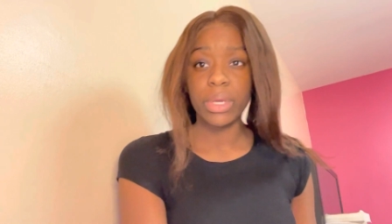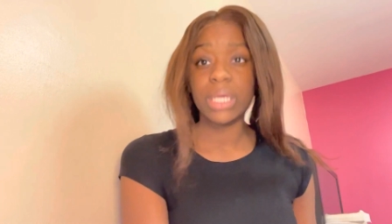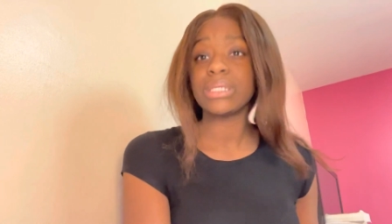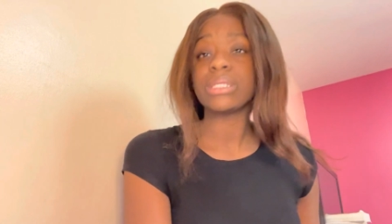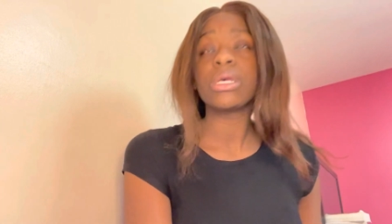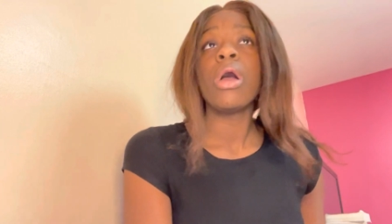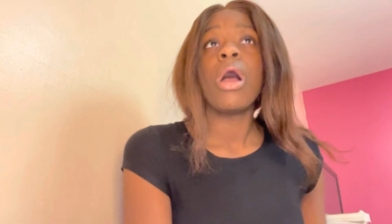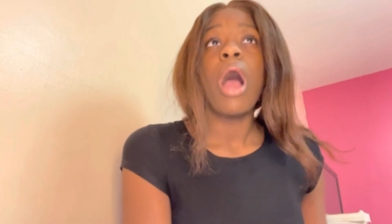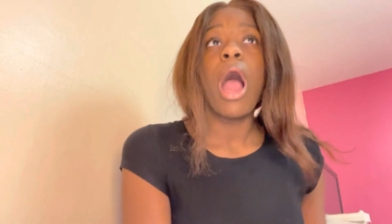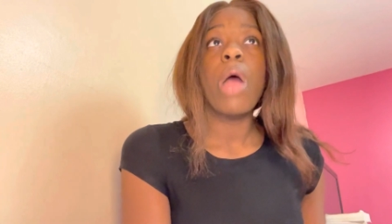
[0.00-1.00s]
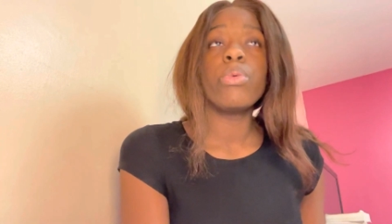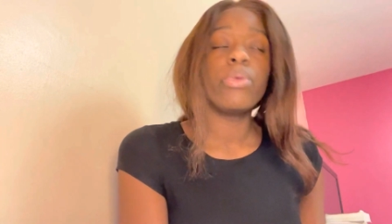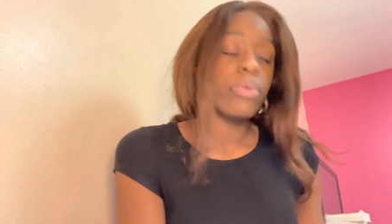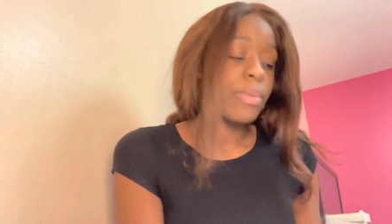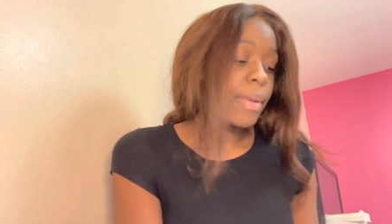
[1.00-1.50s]
It says, I
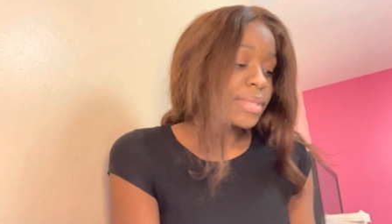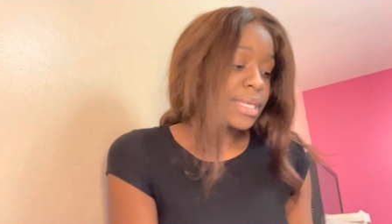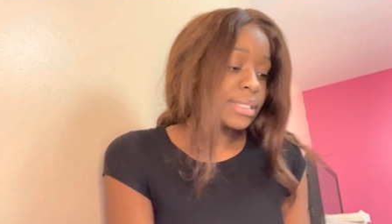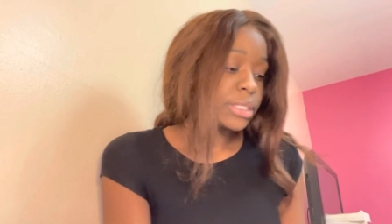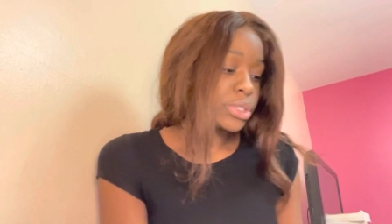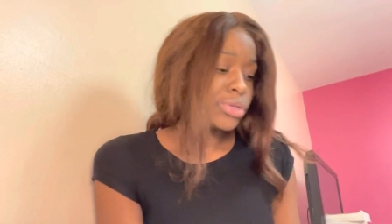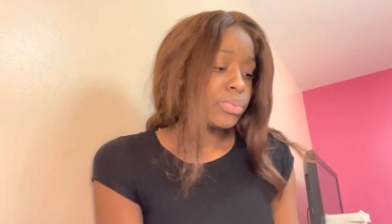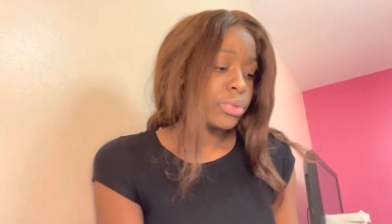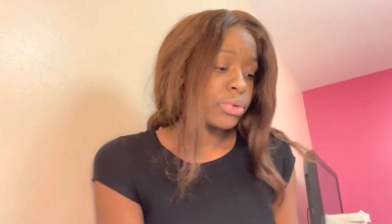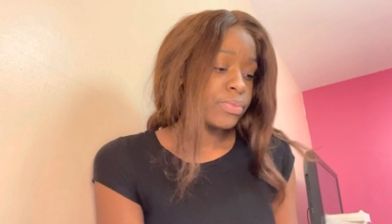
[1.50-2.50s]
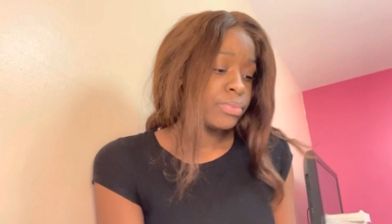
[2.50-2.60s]
will remember their sins no more.